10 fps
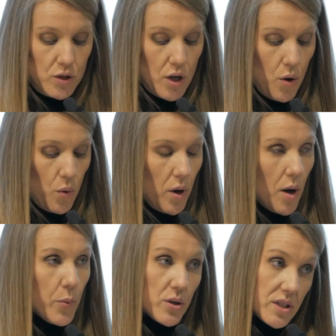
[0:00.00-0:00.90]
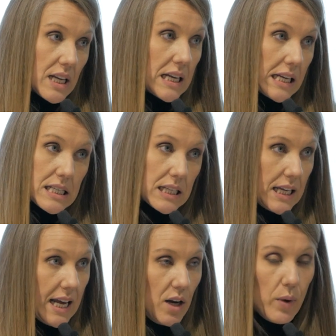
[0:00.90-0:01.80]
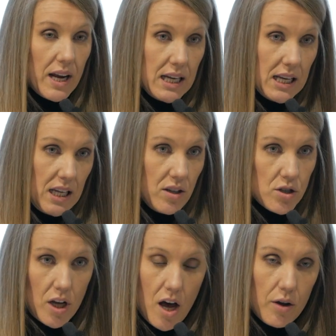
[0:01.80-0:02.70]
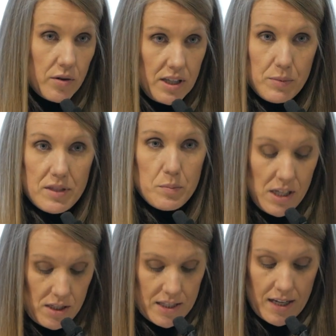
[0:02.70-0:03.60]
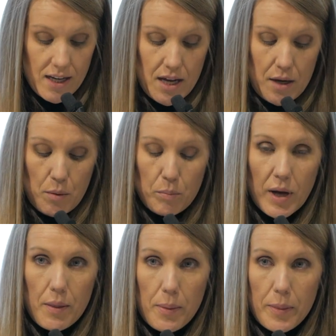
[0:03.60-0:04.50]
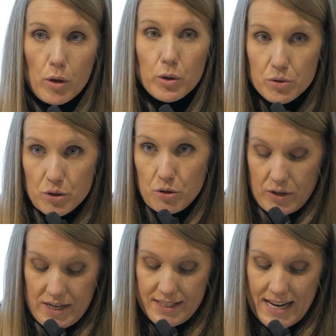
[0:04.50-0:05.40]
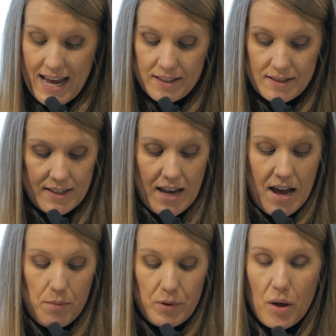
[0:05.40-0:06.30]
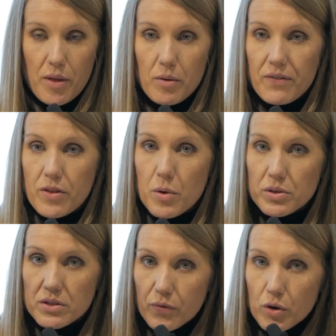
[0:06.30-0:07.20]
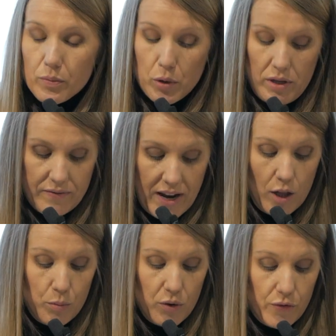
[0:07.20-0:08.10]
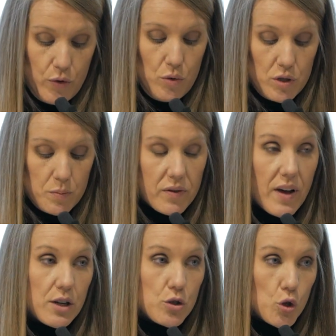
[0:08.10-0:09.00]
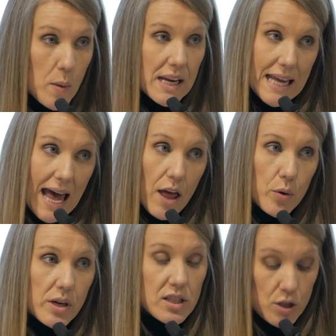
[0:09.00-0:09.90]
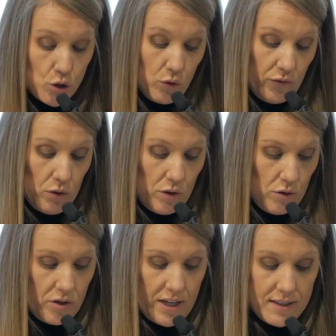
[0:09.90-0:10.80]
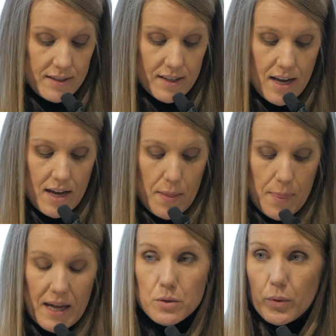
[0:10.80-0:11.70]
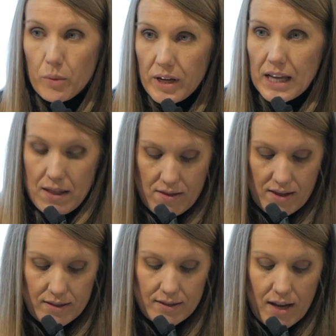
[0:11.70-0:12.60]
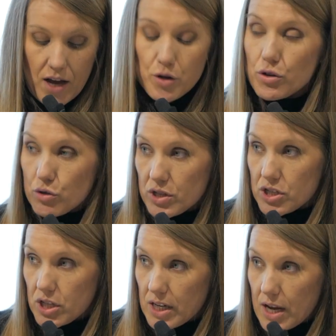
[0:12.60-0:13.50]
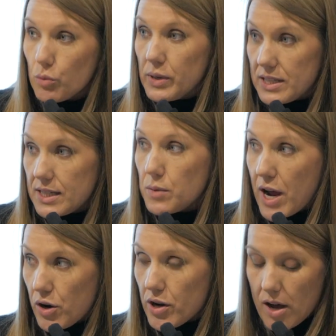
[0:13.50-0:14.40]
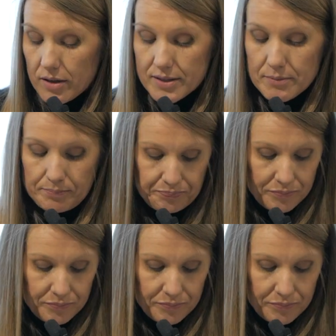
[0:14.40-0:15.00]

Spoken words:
So a person can easily gain weight eating the Chicago deep dish pizza, but they'll lose nutrient status. If the most affordable and available foods provide too many calories and too few nutrients, that's where we get this undernutrition and obesity paradox.